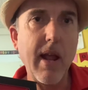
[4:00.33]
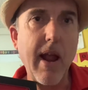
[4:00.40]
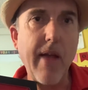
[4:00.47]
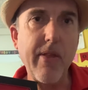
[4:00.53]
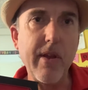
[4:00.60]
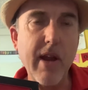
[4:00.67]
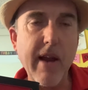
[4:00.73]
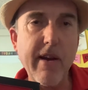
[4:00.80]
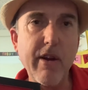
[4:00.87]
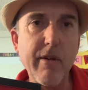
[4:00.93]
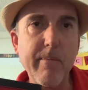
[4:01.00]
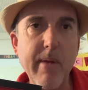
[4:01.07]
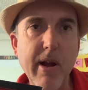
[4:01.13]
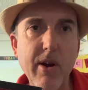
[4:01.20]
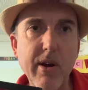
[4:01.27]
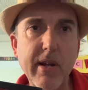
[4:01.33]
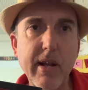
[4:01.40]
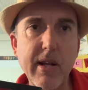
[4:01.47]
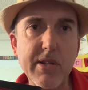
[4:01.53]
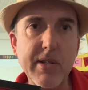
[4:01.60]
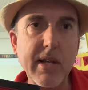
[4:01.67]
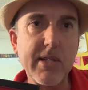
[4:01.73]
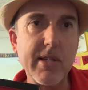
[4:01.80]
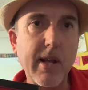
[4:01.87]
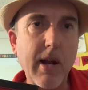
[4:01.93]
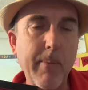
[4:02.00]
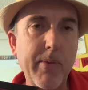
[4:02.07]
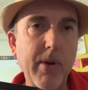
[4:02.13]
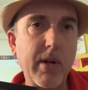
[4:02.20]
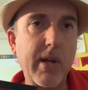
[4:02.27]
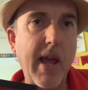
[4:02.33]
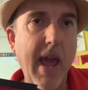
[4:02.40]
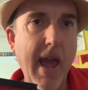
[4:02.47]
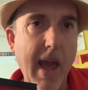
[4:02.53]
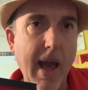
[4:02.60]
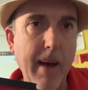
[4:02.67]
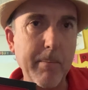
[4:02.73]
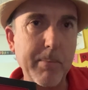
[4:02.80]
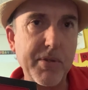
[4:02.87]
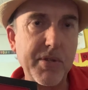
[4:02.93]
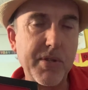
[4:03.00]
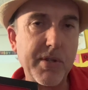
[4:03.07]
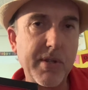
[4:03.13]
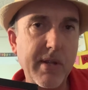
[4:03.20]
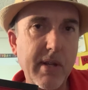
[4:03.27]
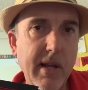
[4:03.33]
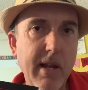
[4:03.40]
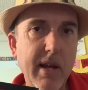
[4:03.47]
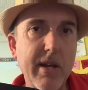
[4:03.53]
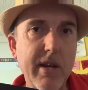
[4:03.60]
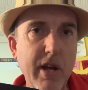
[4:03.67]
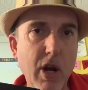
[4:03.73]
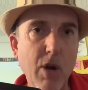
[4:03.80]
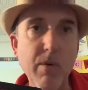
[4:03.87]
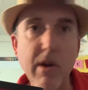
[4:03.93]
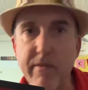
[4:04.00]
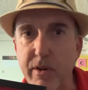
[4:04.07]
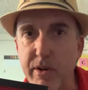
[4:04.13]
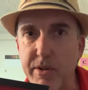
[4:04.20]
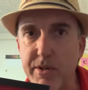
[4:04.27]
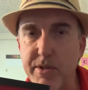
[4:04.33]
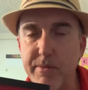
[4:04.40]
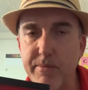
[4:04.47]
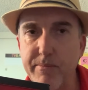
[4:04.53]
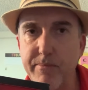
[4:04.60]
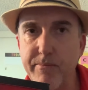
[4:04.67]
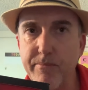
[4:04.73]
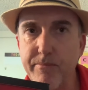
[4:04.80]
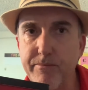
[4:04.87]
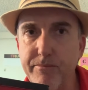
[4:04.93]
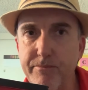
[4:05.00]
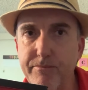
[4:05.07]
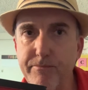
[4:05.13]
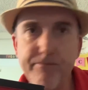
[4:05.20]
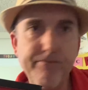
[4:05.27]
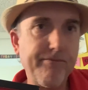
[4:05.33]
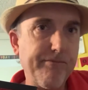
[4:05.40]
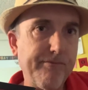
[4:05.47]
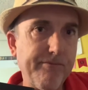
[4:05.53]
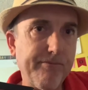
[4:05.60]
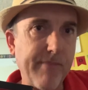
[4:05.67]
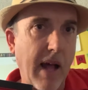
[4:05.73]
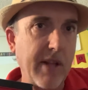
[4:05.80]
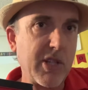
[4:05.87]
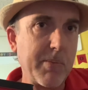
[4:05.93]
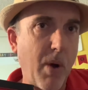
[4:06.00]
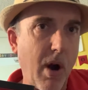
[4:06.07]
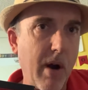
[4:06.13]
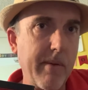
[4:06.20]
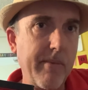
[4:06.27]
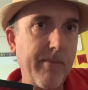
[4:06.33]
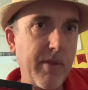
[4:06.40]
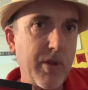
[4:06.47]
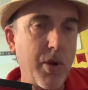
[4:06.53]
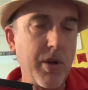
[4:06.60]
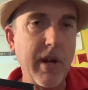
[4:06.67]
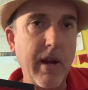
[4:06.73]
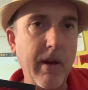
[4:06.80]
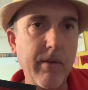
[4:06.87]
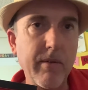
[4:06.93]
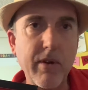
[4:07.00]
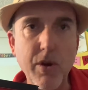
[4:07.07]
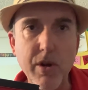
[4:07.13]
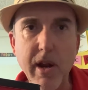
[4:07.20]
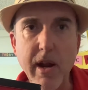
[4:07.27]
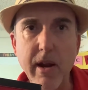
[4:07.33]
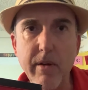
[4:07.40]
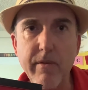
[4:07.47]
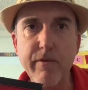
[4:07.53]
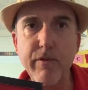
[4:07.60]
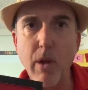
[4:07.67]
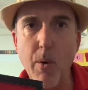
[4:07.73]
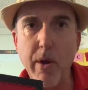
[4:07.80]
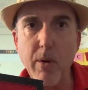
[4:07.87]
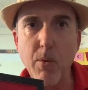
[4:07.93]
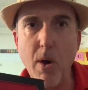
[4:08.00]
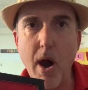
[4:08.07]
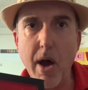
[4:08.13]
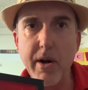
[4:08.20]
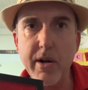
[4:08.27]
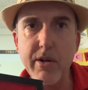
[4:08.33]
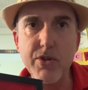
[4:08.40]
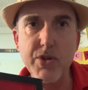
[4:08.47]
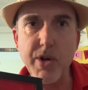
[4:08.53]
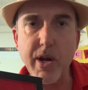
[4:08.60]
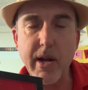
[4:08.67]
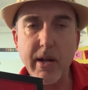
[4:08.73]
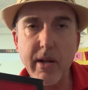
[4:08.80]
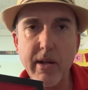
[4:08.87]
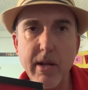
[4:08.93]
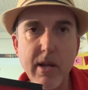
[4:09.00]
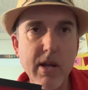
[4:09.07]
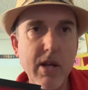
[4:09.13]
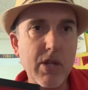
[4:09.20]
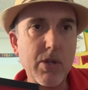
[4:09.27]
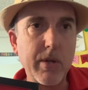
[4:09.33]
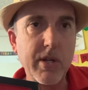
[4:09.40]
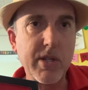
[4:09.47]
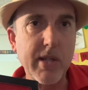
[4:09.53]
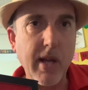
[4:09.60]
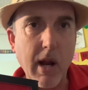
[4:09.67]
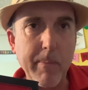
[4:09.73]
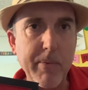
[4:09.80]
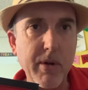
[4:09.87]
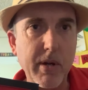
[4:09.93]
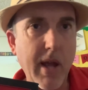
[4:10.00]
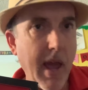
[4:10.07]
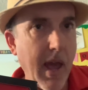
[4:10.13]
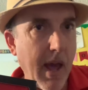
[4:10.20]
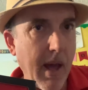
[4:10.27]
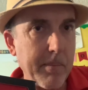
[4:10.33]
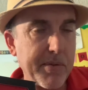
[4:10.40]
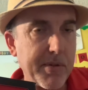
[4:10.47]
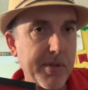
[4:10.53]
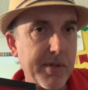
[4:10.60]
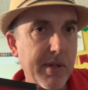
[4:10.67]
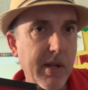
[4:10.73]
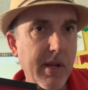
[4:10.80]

and the Native Americans, they set up their camps near rivers. That's smart. You need, you need flowing water to drink, so you set up your camps